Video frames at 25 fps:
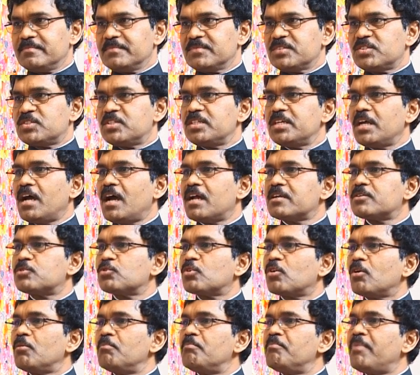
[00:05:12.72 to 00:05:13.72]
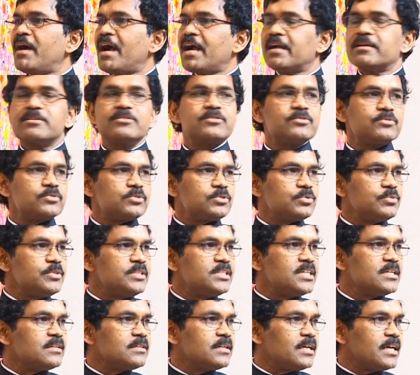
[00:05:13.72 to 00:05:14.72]
She had to come back to
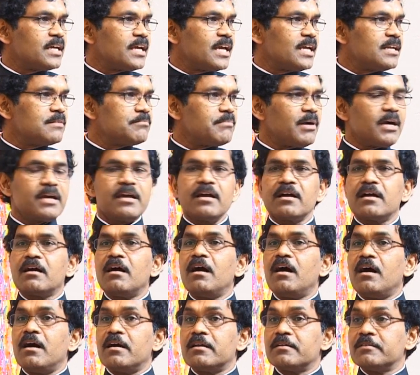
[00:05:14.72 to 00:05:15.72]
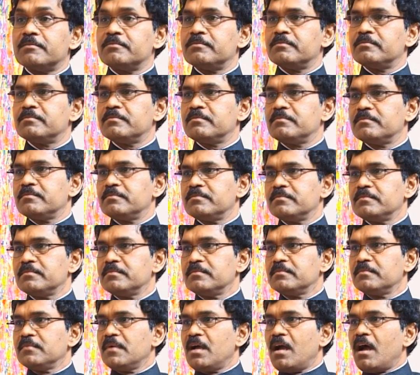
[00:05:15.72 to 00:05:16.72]
Sweden again by her car.
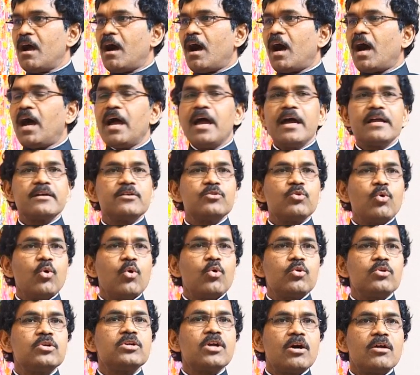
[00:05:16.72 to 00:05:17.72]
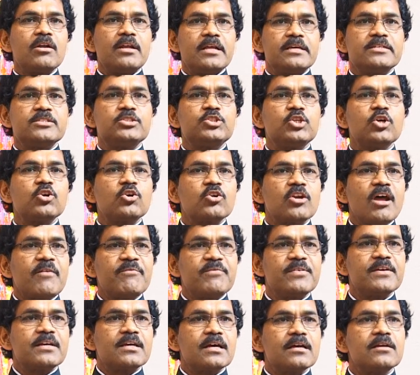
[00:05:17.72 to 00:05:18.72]
I had no knowledge,
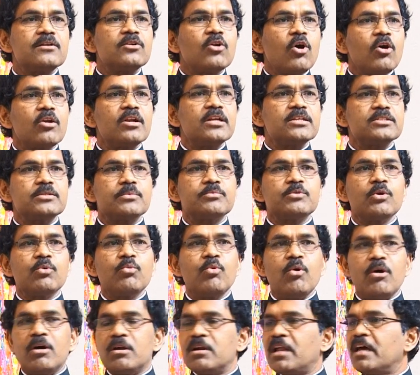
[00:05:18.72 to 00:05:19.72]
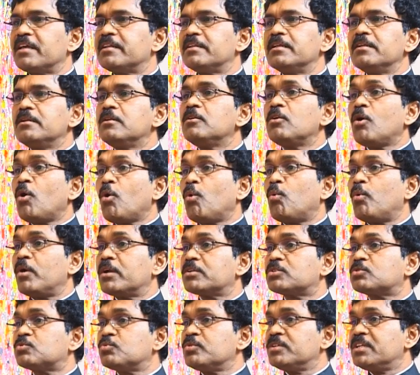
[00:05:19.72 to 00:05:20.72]
geographical knowledge of the world. I didn't know
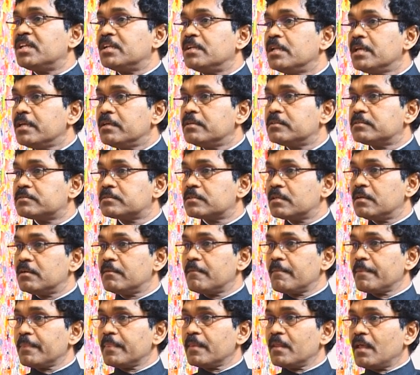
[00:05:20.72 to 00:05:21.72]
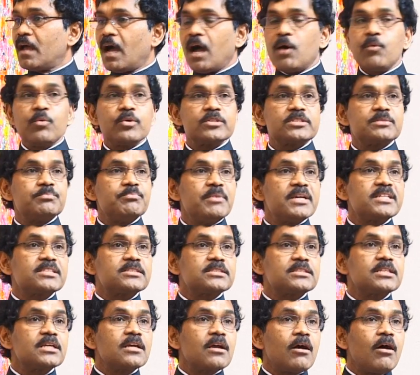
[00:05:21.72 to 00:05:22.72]
where Sweden is. I was
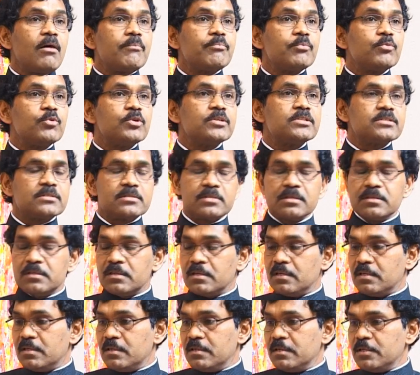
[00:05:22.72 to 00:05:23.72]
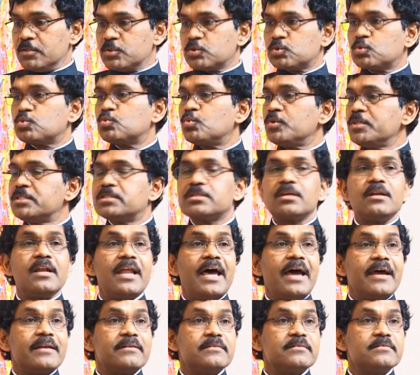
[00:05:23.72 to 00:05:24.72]
mixing up with
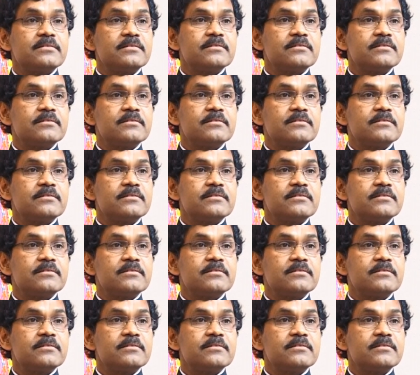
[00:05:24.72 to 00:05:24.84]
Switzerland.